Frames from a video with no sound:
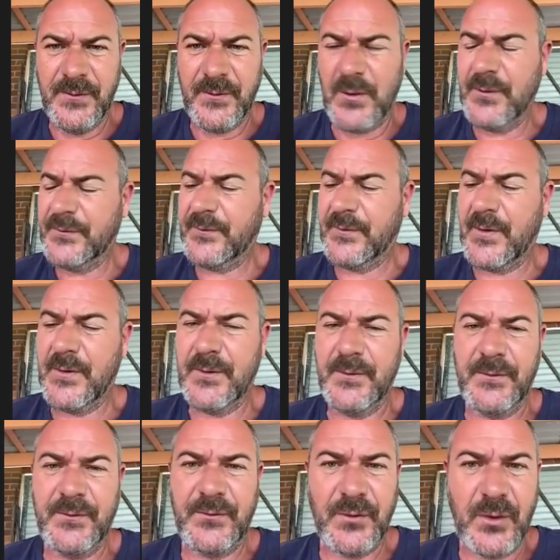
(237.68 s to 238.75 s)
hot
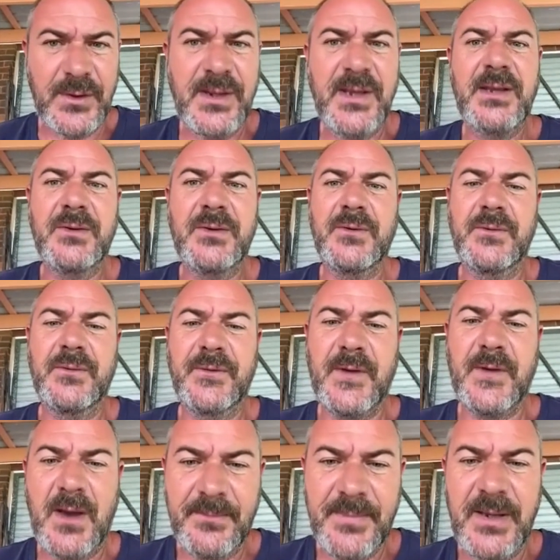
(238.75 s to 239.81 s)
stones, dry needles,
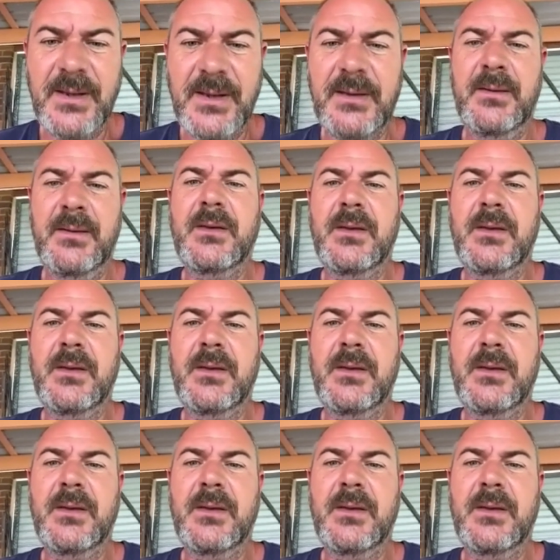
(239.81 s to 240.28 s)
cupping,